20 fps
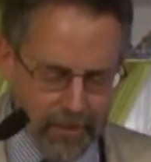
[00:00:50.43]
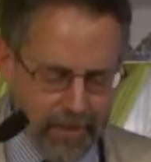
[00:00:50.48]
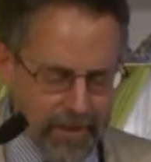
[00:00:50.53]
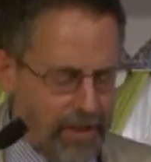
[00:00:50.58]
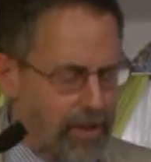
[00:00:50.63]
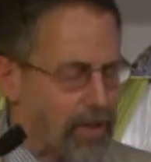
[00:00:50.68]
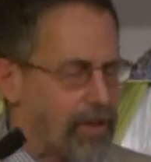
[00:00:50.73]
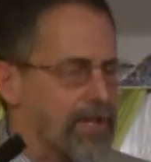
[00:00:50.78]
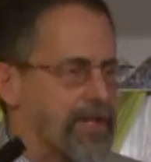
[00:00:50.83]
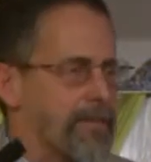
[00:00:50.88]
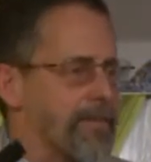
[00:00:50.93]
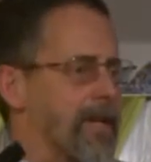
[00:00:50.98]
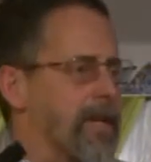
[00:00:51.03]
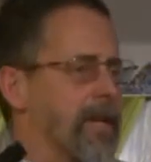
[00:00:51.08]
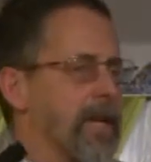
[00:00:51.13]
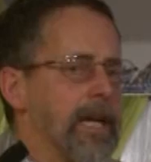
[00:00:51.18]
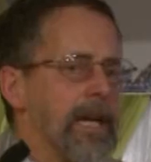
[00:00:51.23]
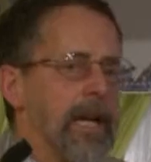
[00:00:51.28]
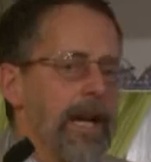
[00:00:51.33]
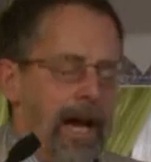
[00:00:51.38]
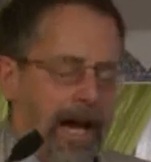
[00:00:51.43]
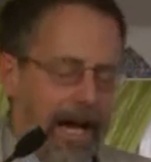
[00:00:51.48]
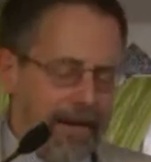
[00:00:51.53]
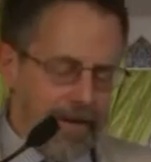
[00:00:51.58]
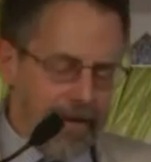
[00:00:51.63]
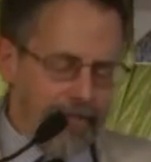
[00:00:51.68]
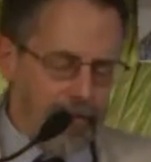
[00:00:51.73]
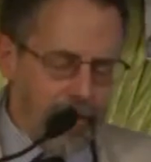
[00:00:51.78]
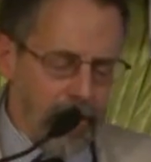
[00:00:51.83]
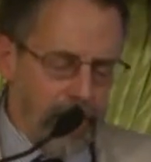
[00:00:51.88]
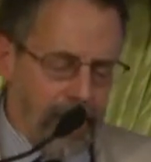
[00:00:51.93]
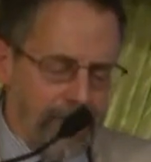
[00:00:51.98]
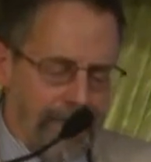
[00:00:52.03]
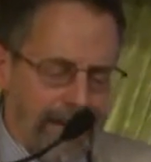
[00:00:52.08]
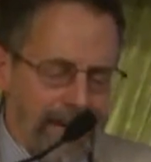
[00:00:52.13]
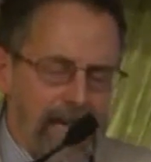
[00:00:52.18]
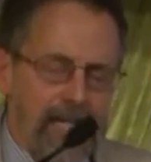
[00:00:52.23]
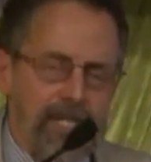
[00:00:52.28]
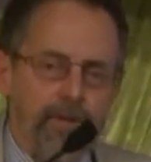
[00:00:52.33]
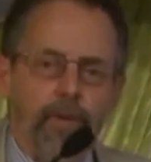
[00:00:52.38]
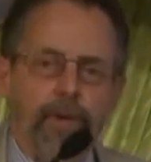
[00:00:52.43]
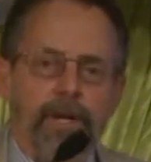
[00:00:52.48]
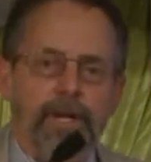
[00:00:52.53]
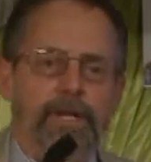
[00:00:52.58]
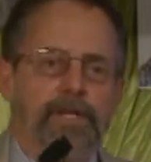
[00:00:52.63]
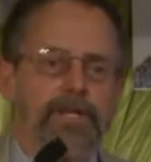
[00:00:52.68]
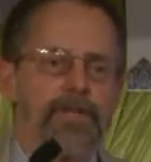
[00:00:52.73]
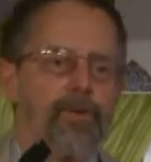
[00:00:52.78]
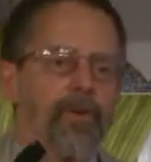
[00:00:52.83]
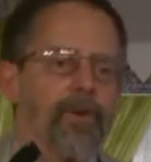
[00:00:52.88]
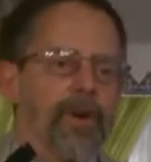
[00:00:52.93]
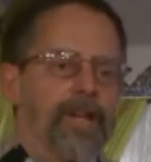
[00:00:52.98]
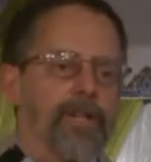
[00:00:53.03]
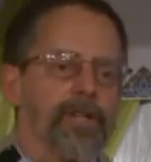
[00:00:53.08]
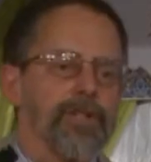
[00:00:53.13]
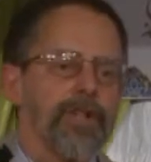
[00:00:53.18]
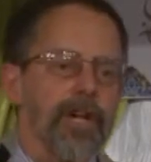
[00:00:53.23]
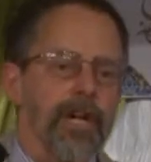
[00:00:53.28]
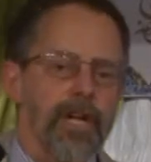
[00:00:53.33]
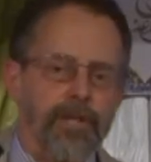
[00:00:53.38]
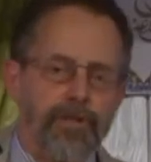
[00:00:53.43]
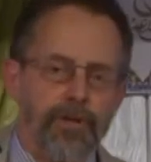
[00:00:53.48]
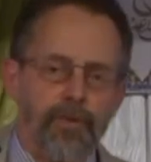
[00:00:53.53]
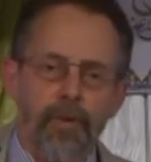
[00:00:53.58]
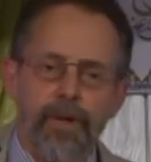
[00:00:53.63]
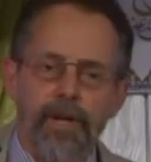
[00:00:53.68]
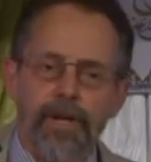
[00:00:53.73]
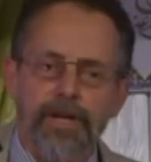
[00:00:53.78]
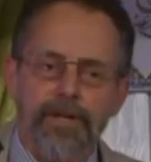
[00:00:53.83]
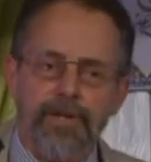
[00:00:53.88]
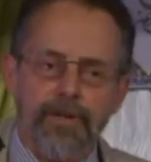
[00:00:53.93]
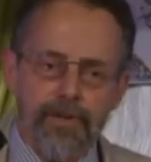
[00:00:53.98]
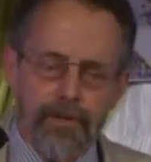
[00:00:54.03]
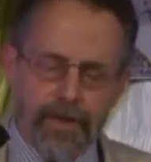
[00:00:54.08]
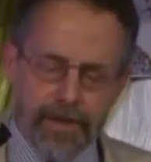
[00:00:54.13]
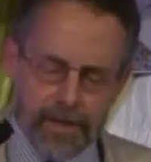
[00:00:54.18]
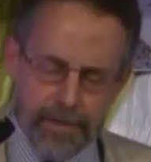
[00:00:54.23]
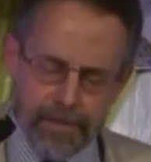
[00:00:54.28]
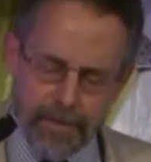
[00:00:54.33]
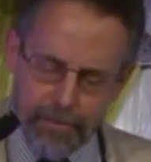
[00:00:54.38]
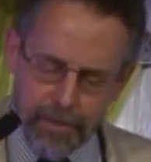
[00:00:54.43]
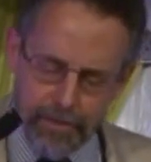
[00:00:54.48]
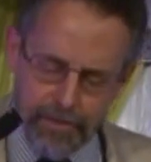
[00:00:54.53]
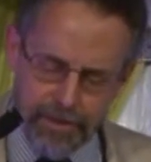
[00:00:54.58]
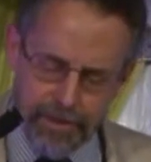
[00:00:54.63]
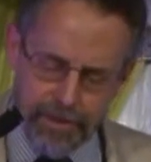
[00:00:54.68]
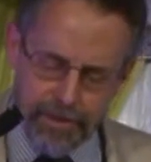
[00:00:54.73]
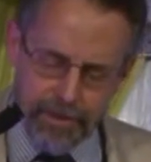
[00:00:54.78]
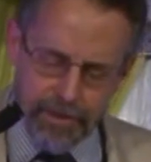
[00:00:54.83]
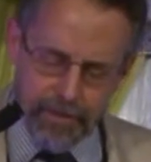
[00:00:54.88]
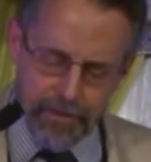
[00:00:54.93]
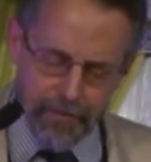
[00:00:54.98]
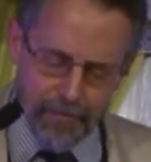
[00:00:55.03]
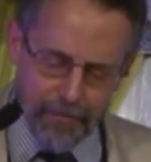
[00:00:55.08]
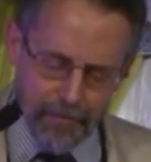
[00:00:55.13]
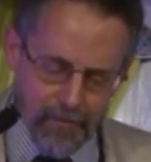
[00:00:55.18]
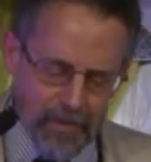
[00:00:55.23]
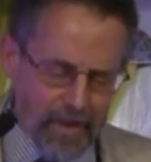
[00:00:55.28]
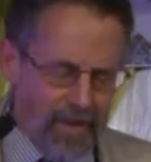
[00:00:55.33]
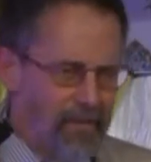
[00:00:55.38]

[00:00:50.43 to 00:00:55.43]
but it occurs to me I've never really been asked what a historian does or what a historian is supposed to do.